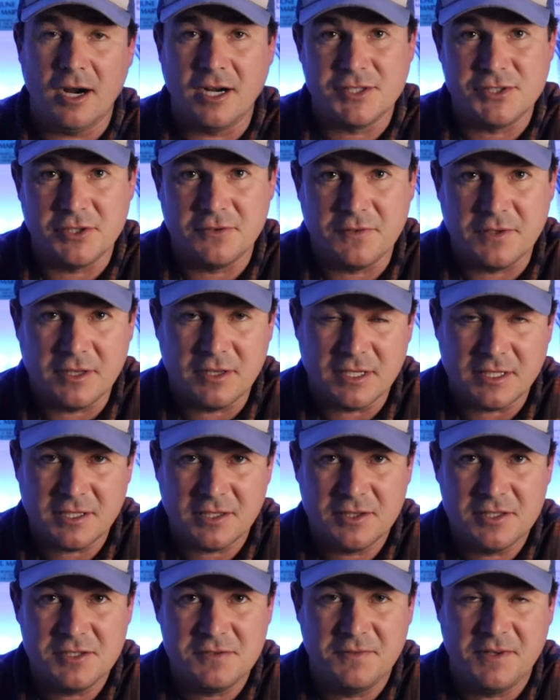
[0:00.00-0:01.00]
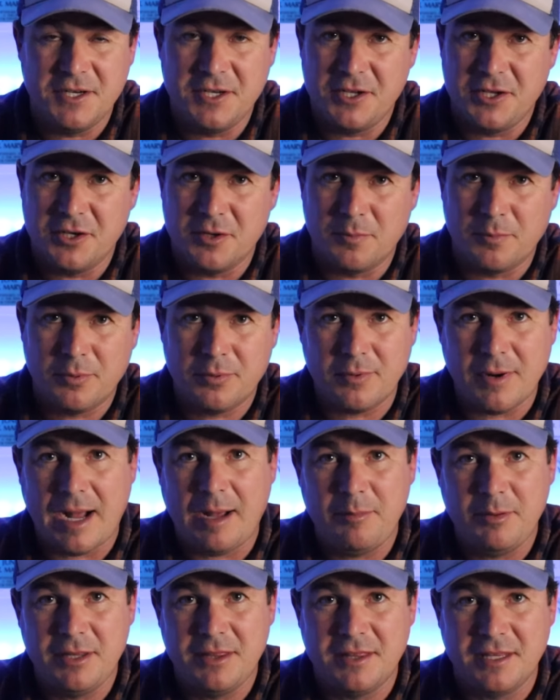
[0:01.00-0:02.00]
All right, so if you clicked on this video, you're
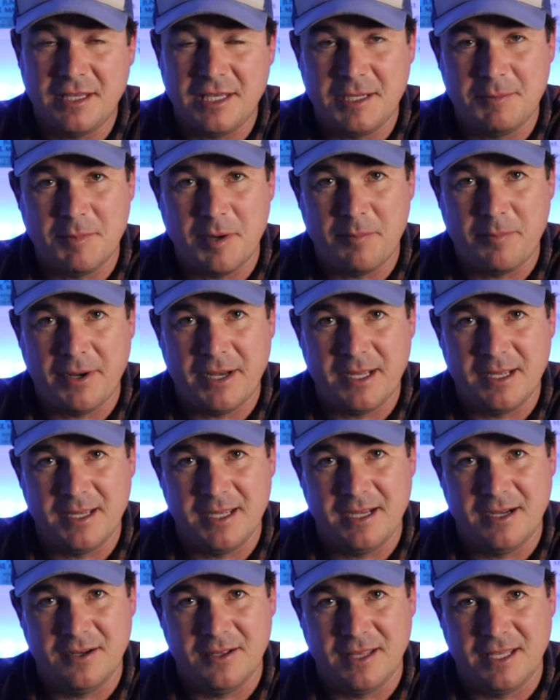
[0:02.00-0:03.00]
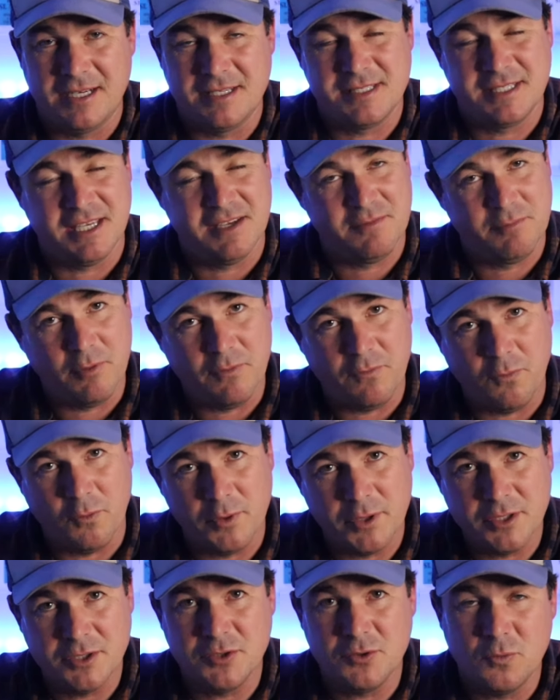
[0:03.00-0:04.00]
probably thinking about buying a Carolina Skiff. Before
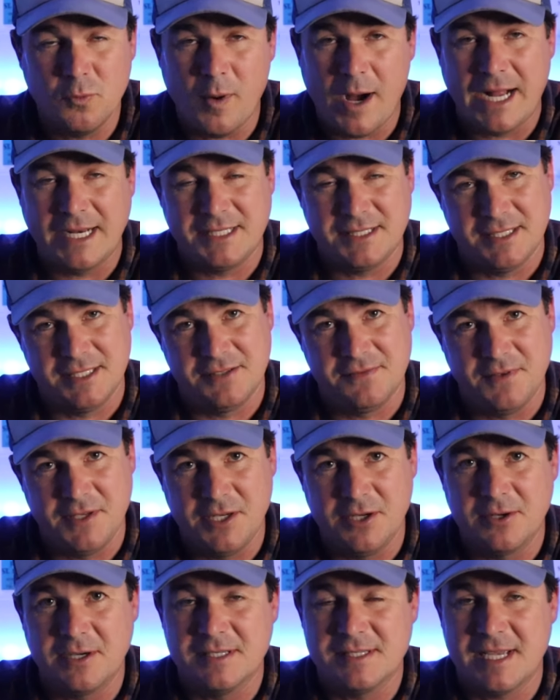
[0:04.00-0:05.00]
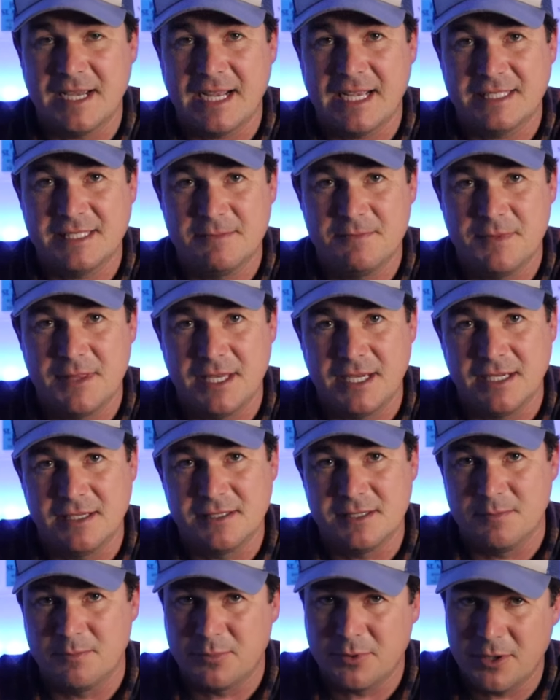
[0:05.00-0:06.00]
you do, watch this video because I got some things,
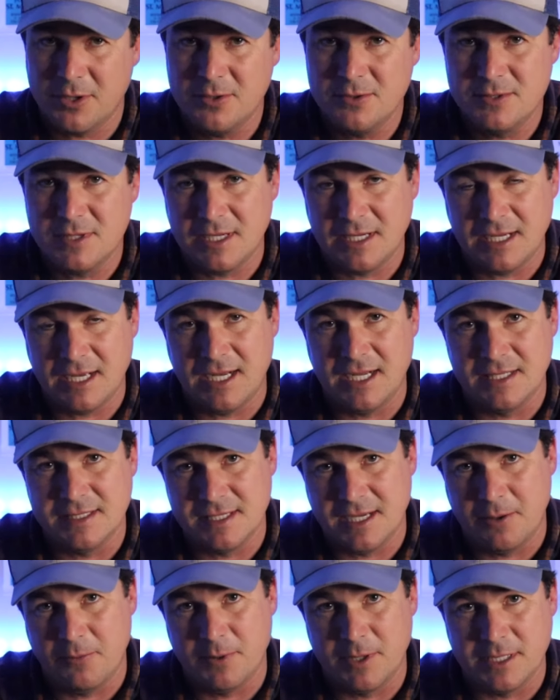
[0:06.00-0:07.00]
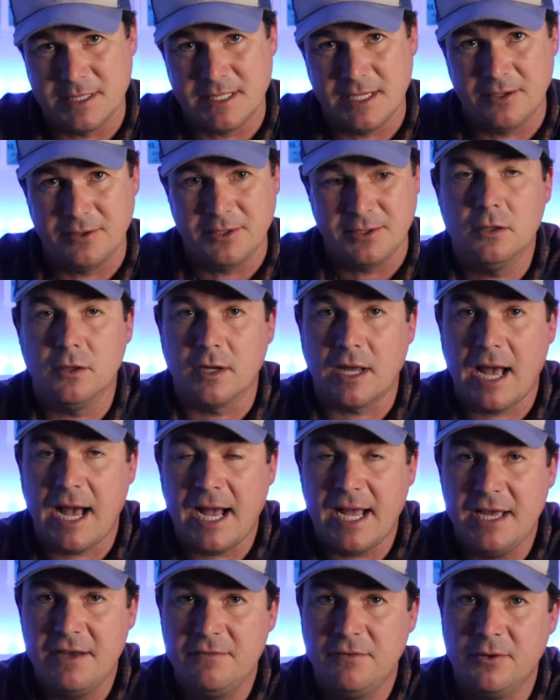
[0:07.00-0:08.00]
some pros and cons I want to tell you. Look,
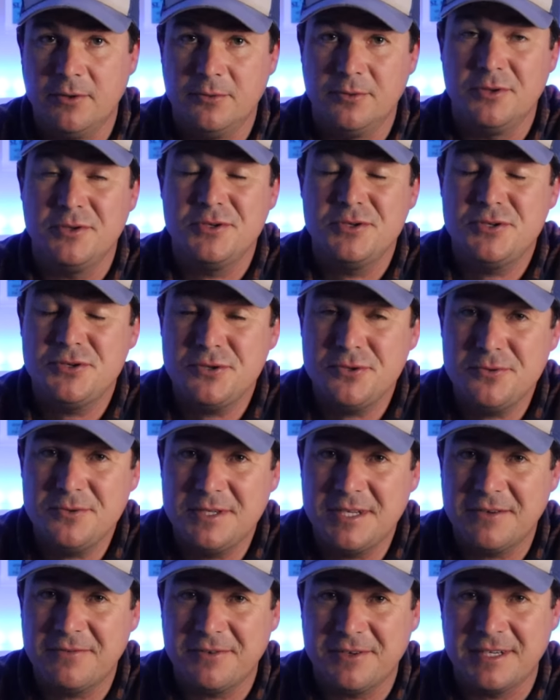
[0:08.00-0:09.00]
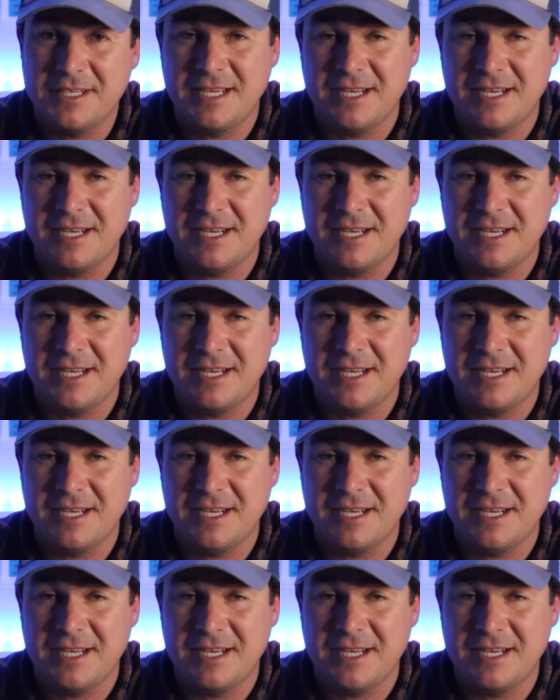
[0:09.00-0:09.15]
I have owned two different